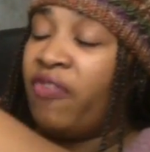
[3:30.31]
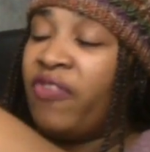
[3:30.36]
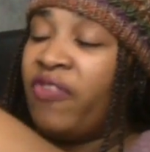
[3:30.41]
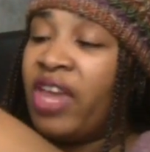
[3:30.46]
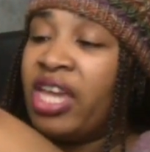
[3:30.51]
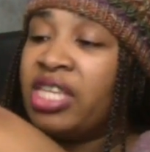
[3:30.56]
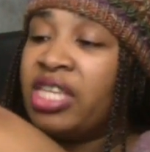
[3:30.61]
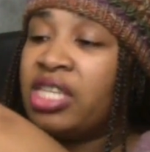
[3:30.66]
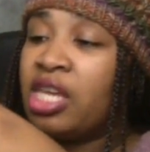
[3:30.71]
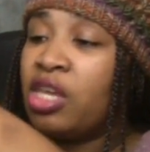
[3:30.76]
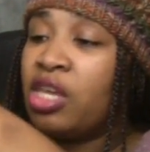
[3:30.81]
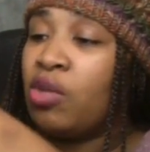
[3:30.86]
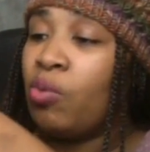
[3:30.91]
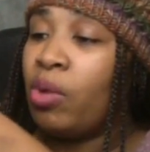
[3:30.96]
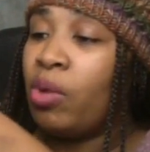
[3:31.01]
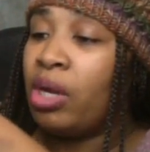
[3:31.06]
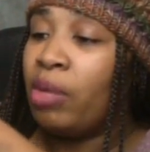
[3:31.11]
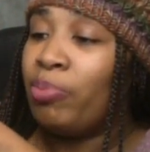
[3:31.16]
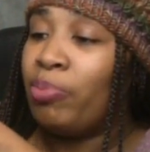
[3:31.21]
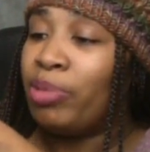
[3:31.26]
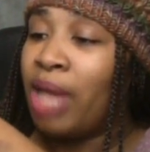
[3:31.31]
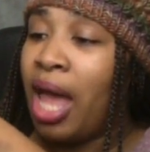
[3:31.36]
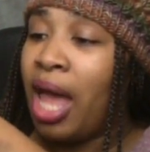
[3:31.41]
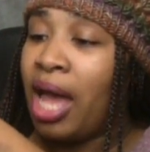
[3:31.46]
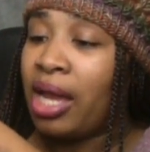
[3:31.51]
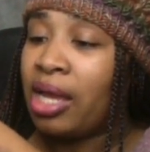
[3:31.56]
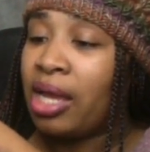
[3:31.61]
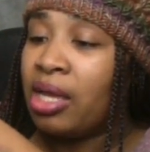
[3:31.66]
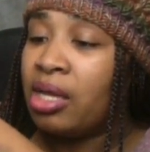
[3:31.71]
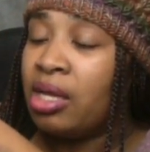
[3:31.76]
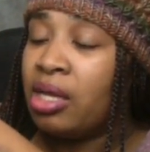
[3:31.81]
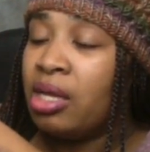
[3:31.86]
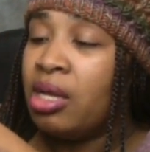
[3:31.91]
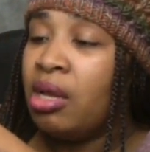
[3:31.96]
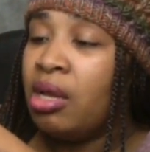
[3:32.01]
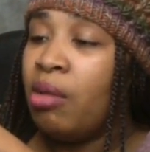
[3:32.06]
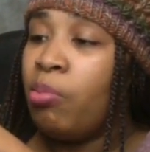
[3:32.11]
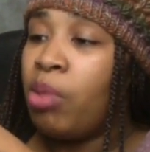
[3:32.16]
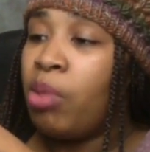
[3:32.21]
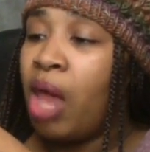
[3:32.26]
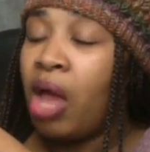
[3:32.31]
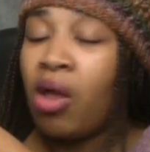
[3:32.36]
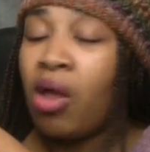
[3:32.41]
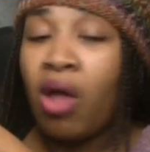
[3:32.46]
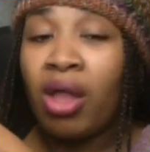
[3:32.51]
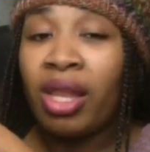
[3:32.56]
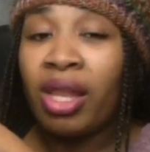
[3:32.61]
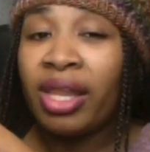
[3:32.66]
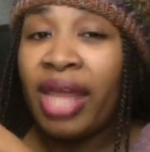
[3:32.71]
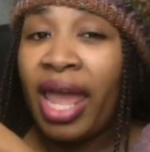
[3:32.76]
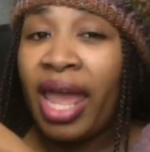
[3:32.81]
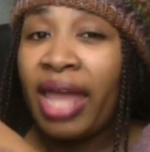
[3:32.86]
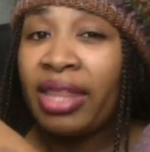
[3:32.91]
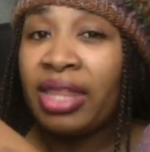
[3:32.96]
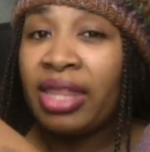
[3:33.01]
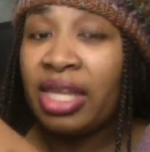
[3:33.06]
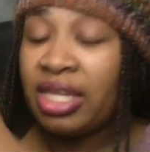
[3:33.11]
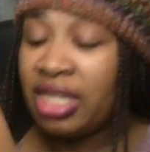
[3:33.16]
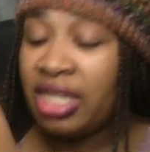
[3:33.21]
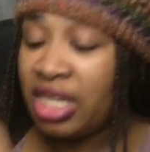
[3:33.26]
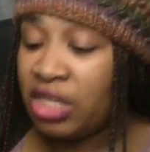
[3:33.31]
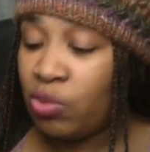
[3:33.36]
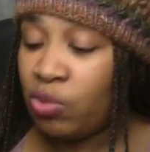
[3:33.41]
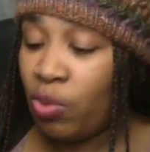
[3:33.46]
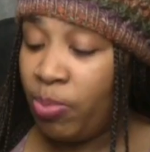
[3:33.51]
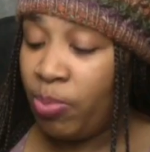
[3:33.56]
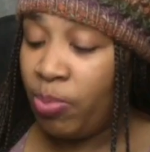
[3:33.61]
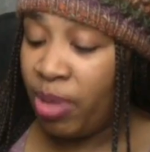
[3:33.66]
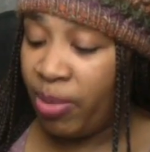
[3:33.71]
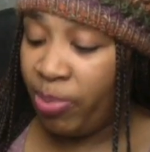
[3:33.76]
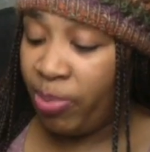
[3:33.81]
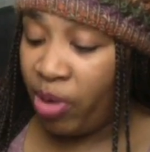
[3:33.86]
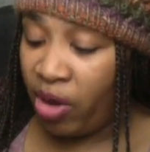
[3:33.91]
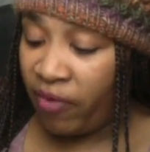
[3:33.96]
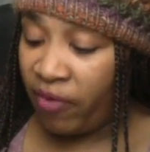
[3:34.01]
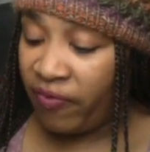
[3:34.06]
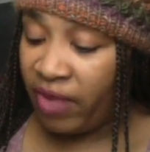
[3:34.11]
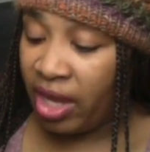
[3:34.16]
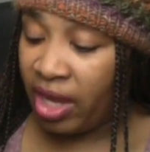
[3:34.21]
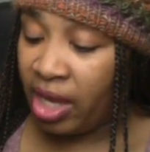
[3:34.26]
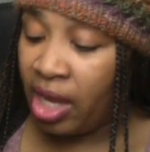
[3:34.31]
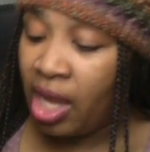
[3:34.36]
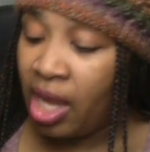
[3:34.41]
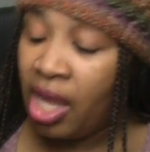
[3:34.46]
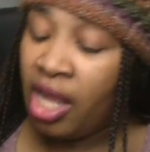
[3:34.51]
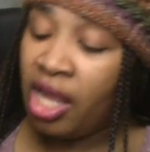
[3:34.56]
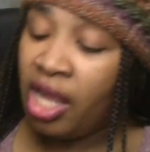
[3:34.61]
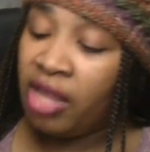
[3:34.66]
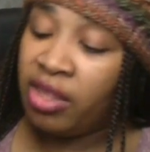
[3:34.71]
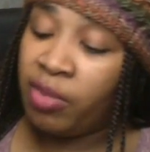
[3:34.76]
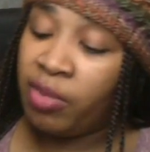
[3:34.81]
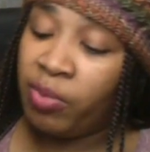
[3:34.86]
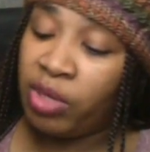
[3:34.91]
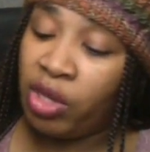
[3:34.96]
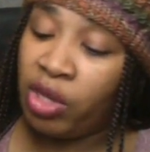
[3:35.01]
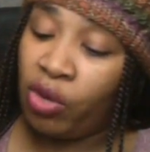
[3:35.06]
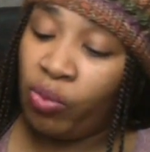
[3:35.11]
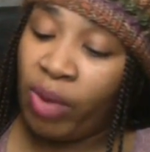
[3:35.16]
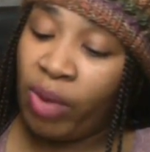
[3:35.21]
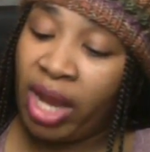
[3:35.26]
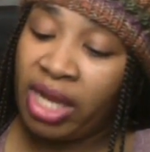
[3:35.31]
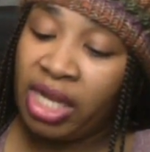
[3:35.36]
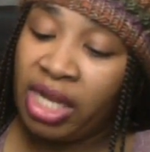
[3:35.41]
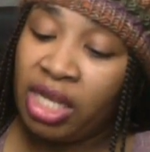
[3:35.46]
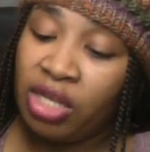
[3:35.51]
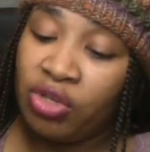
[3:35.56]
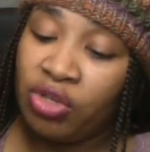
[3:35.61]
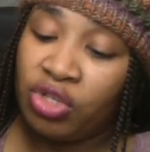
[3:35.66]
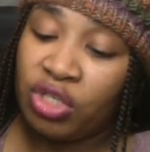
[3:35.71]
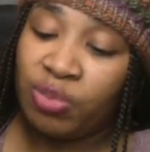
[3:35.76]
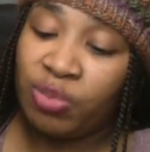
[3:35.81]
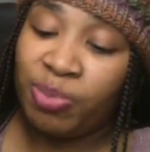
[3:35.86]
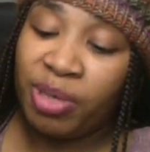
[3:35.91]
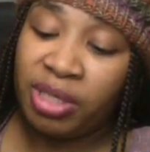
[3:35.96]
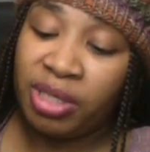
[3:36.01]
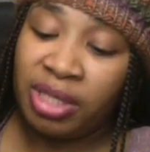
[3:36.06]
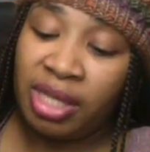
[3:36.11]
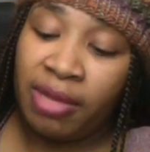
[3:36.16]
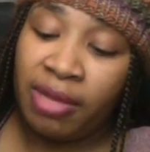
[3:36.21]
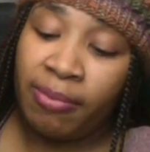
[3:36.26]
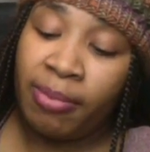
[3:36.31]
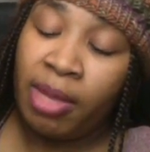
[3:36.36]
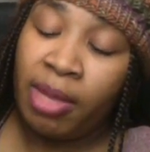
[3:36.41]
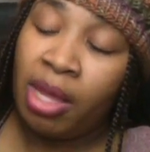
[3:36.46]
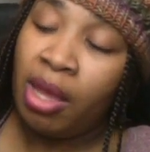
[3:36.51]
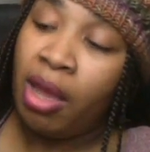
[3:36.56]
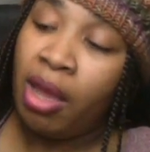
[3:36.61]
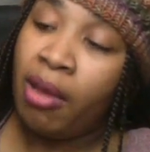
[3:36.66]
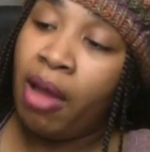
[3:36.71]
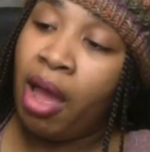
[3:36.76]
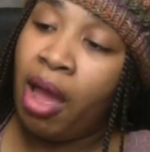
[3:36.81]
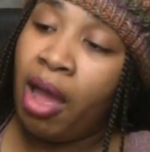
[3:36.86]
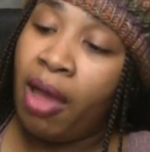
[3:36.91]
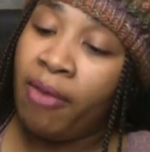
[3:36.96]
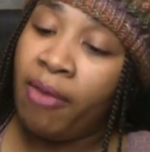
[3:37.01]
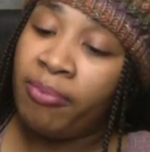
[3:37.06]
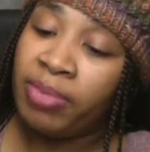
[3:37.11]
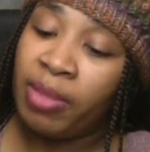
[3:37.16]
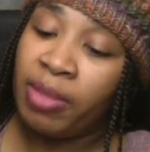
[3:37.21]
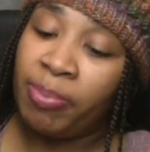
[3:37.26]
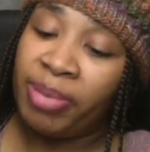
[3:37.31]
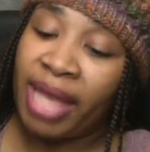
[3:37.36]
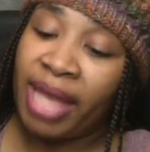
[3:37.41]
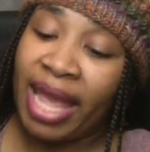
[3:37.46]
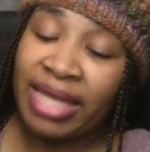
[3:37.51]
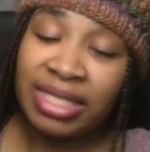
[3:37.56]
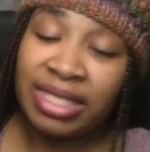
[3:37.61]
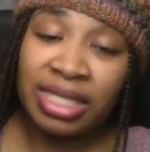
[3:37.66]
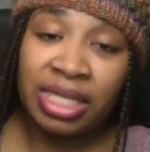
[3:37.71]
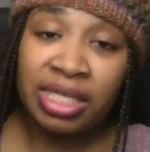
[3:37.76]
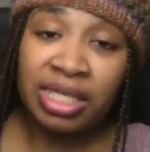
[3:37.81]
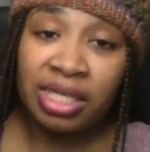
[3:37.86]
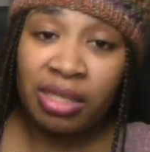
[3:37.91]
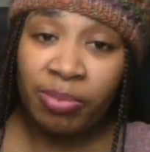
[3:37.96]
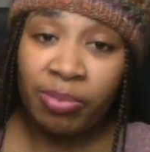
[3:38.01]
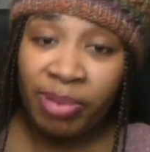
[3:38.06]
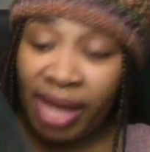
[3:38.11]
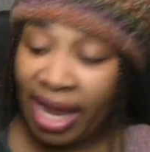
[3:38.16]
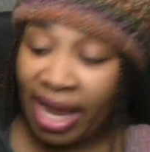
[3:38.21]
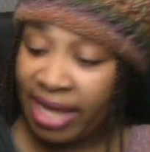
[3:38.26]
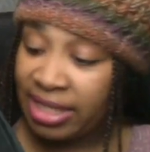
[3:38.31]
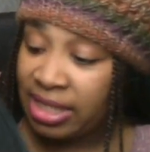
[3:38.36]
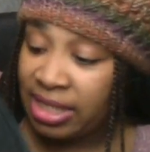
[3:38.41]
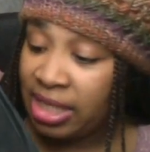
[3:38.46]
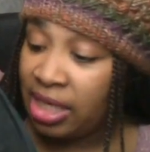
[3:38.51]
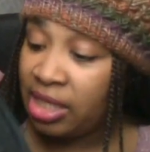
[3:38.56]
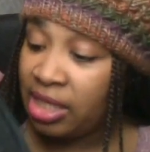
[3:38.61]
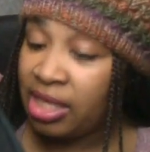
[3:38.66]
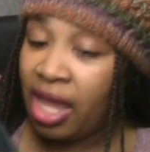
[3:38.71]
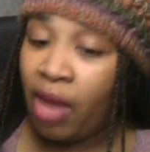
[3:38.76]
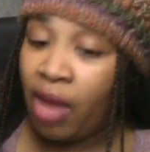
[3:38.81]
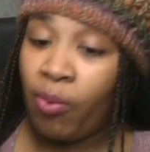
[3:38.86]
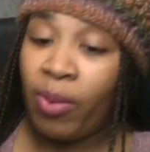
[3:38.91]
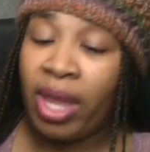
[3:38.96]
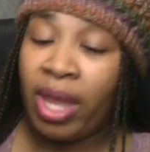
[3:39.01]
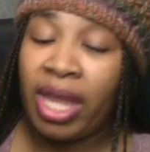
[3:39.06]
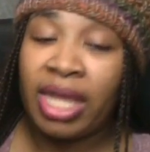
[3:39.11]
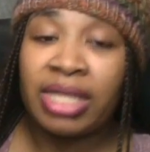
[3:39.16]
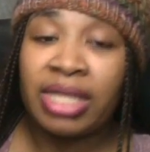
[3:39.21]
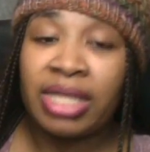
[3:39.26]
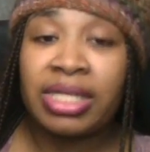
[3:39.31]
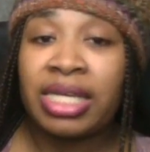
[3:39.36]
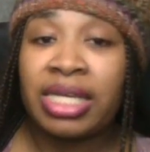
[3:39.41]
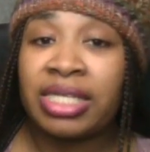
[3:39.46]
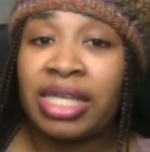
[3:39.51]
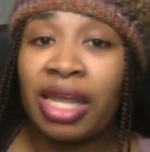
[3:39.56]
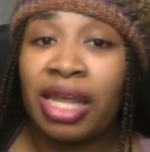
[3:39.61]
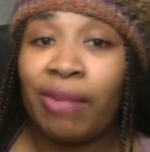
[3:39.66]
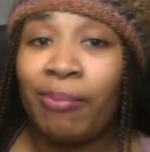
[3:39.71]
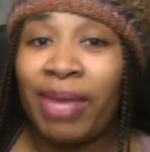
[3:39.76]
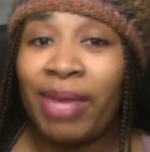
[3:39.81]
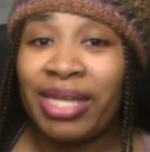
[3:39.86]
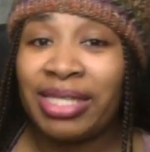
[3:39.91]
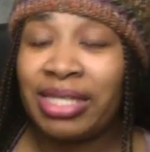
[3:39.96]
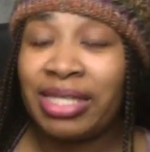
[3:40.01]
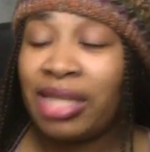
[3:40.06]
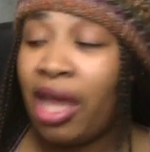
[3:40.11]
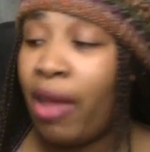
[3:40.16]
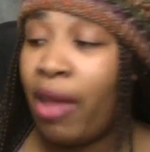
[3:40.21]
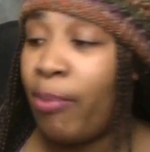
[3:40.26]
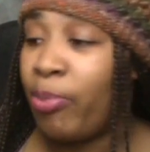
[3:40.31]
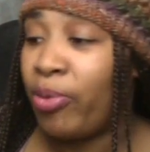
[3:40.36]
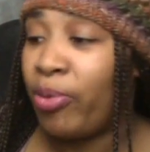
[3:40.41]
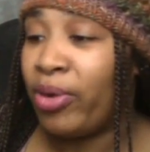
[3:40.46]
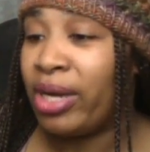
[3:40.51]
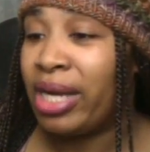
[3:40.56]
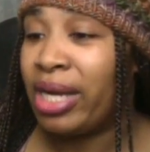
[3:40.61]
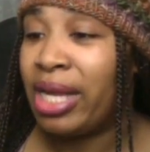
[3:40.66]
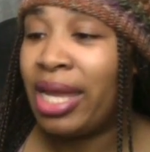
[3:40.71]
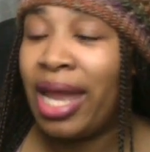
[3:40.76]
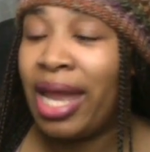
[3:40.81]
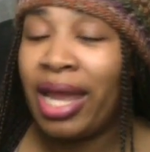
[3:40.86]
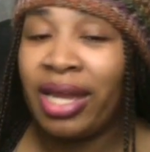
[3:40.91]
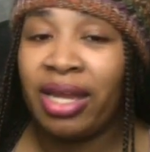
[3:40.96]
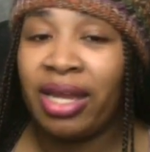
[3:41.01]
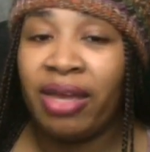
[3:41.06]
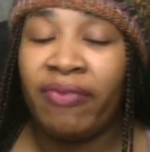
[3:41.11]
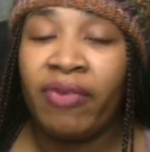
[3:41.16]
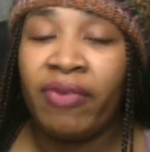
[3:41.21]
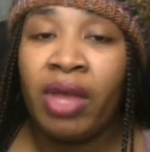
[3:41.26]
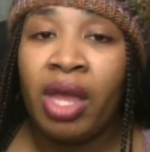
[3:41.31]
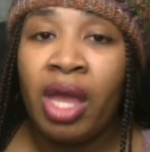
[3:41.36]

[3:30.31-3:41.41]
face and you want to block block all of that, then this would be perfect. And then when you're ready, you just put them um, the plastic to the plastic. That way it doesn't get messed up or any kind of